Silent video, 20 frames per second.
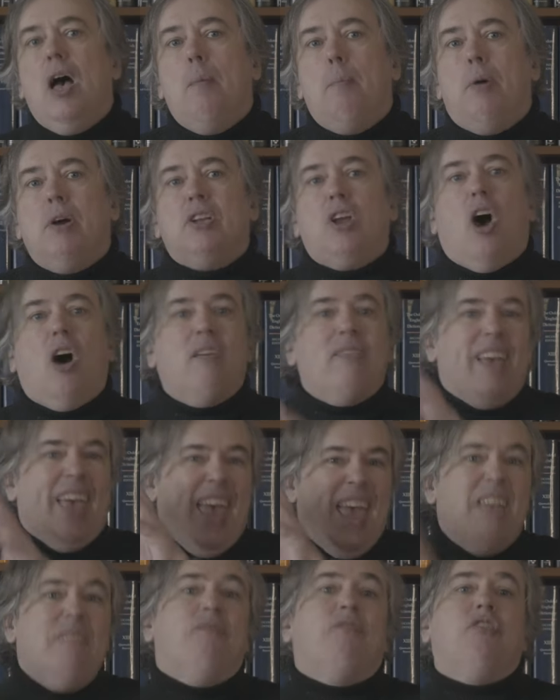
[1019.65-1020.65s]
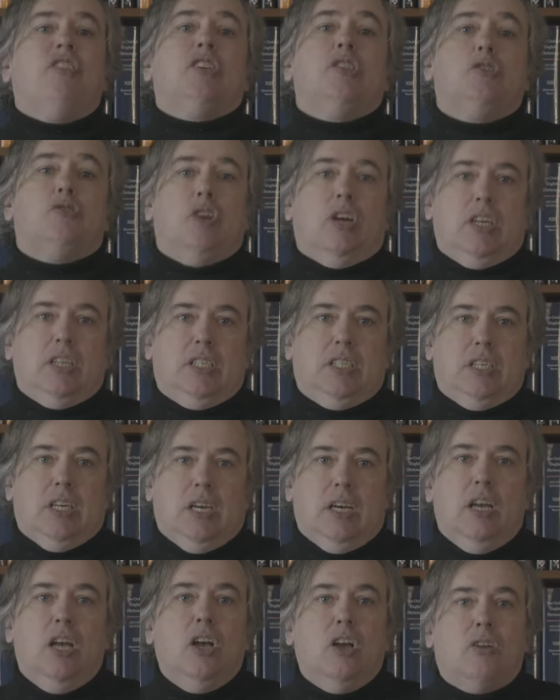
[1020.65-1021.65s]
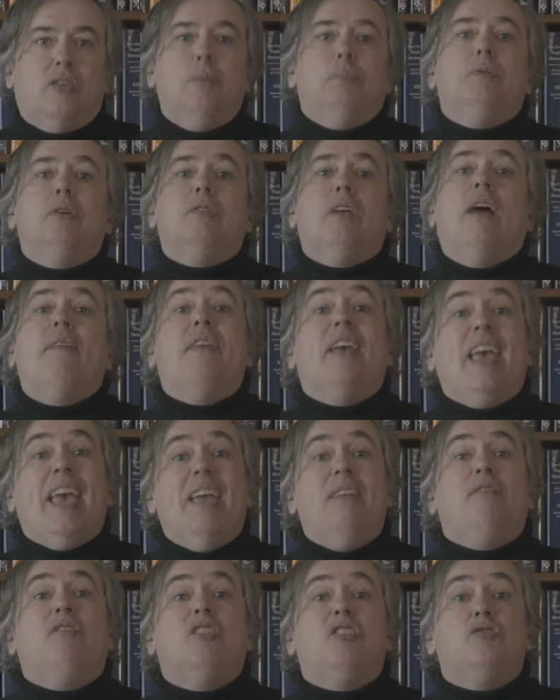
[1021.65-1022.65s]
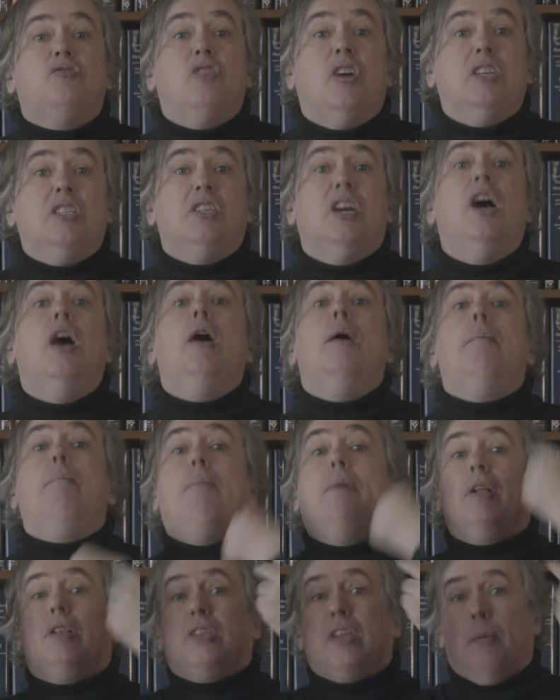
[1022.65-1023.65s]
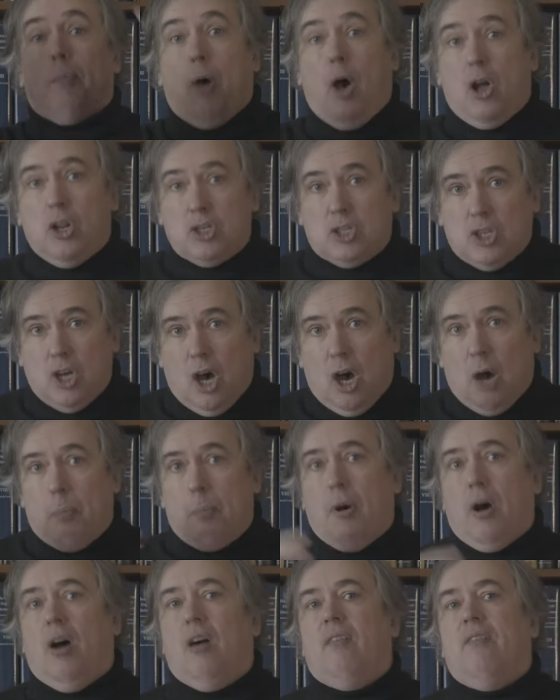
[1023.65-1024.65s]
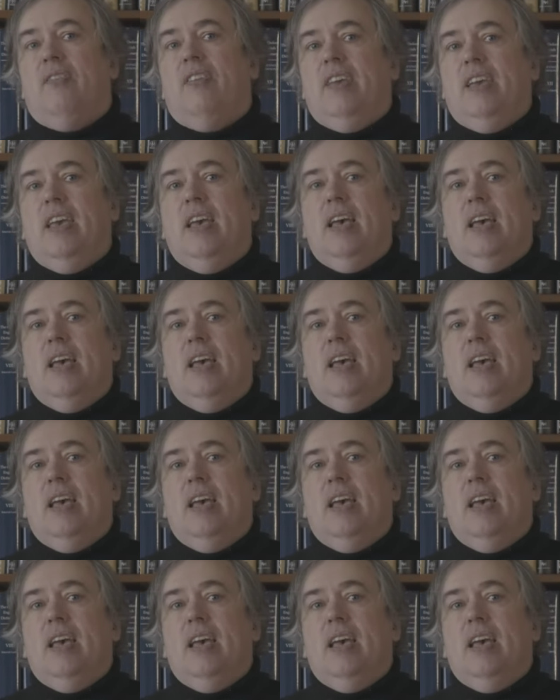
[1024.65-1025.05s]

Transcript: but of infrastructure, cryptographic infrastructure built up on top of the